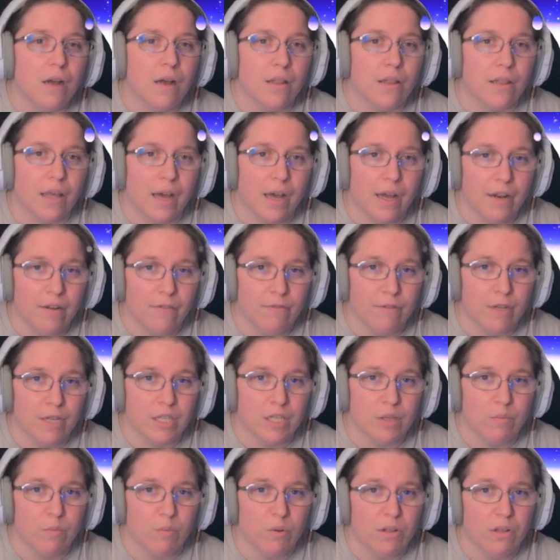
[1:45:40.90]
That
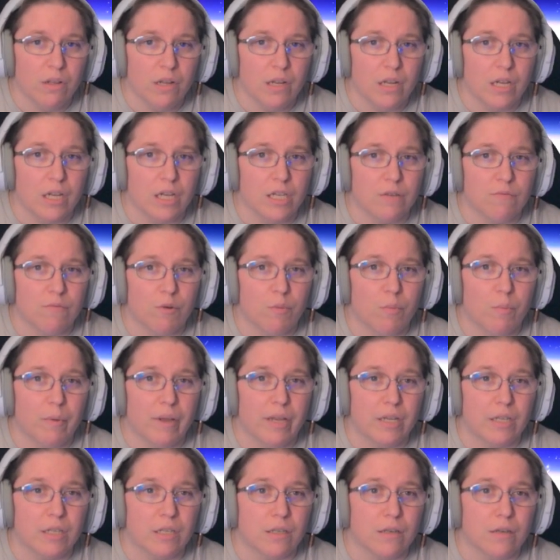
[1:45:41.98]
flexibility is what
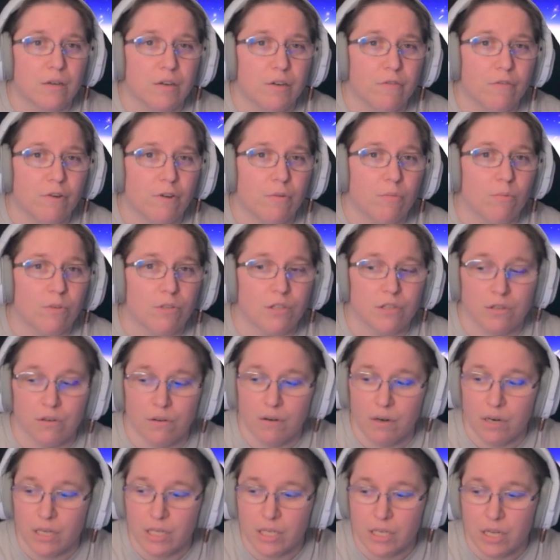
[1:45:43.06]
makes nonverbal
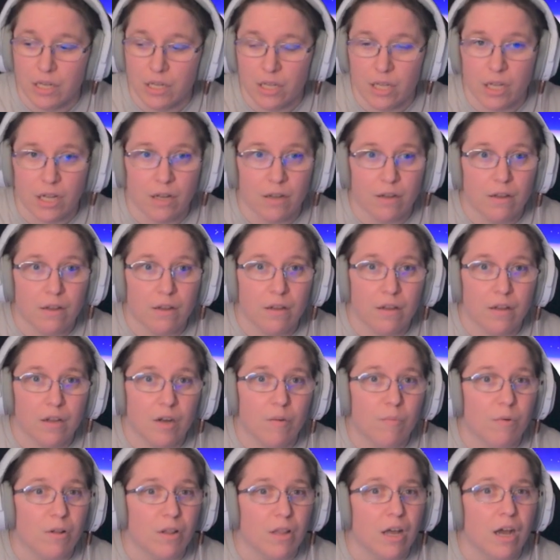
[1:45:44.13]
storytelling
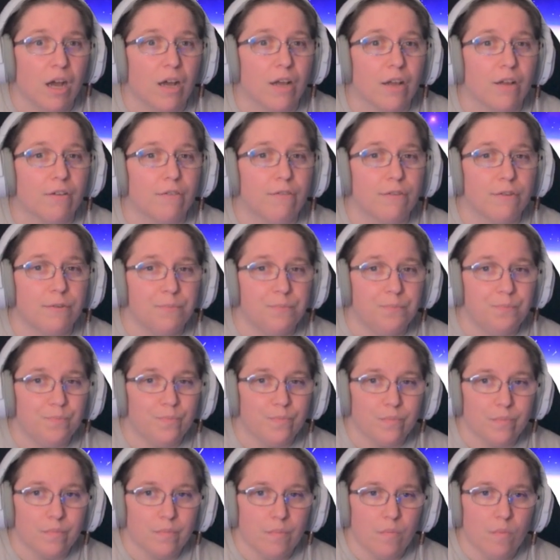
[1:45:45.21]
come alive.
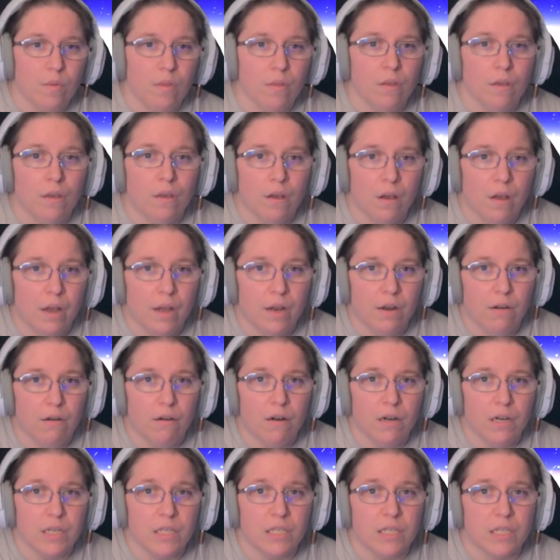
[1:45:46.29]
And
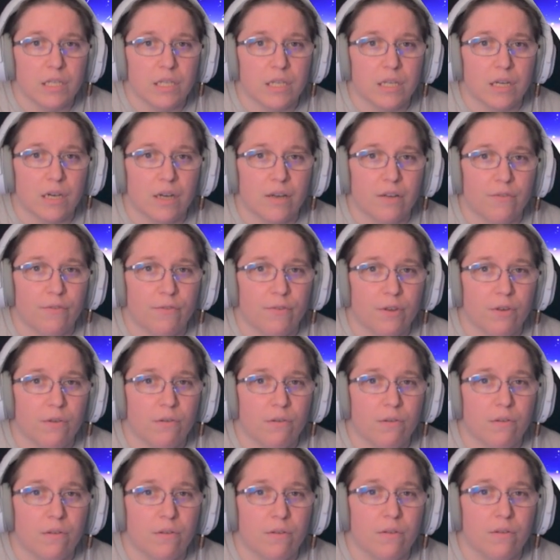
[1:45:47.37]
honestly, I
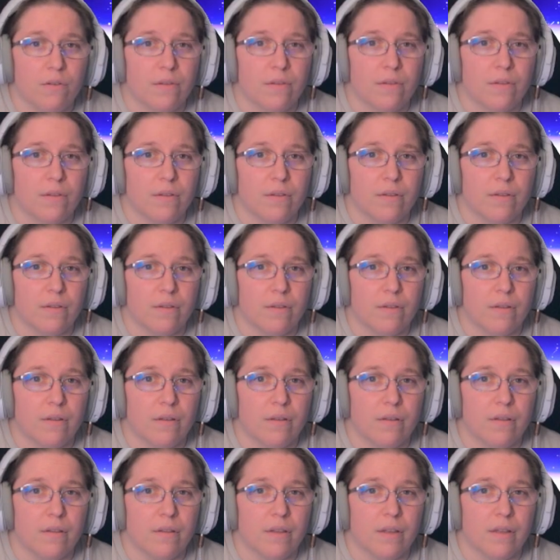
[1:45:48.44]
feel
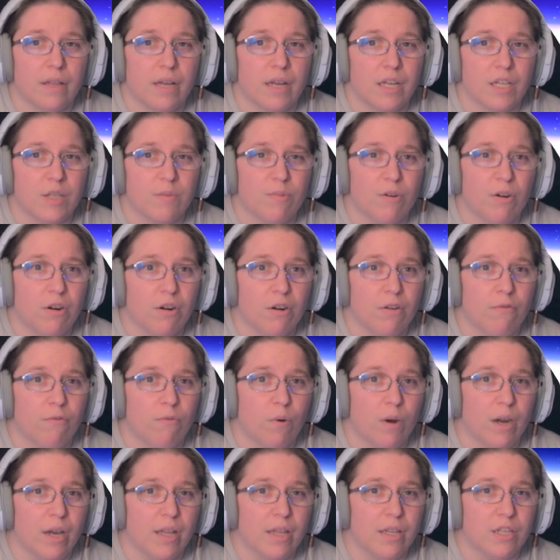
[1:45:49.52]
that that's part of
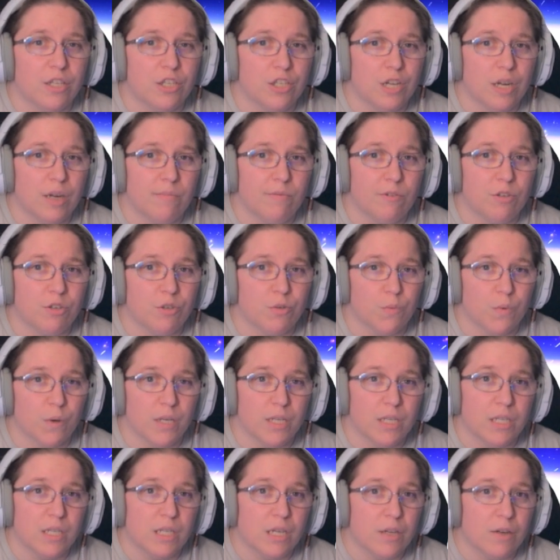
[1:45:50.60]
why these chapters
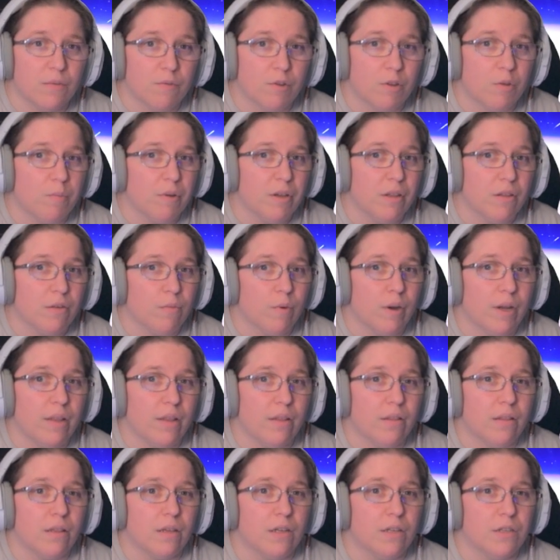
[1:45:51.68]
resonate with me the way
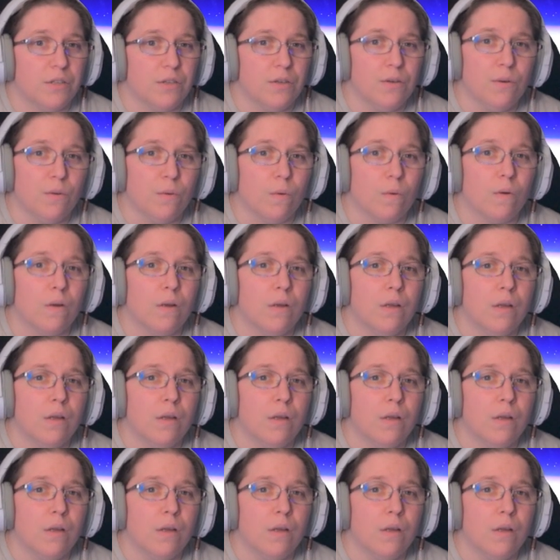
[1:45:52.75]
that they do.